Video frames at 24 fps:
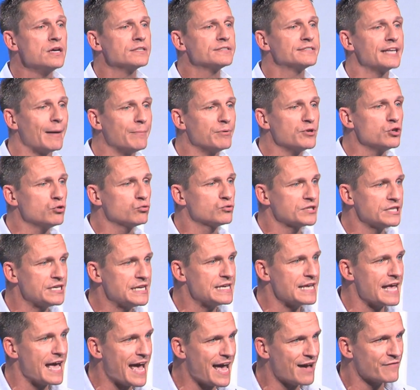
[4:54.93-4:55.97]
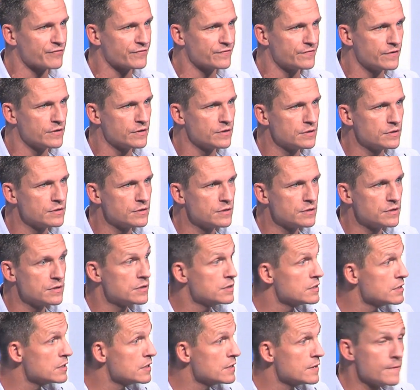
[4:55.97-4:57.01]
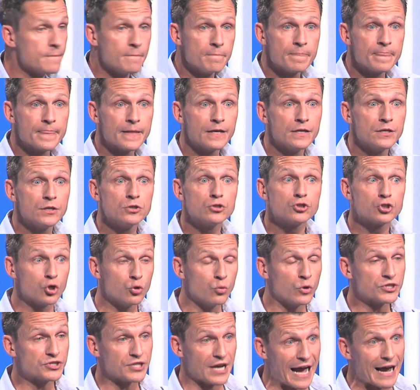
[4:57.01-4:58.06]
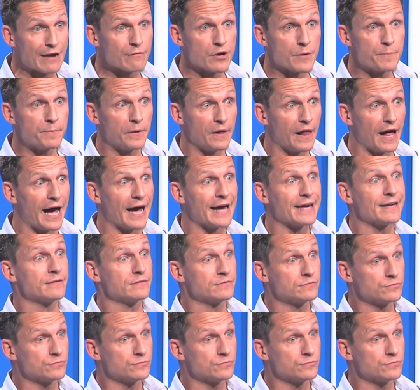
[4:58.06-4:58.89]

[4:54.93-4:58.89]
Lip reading: WTF?" To which I replied,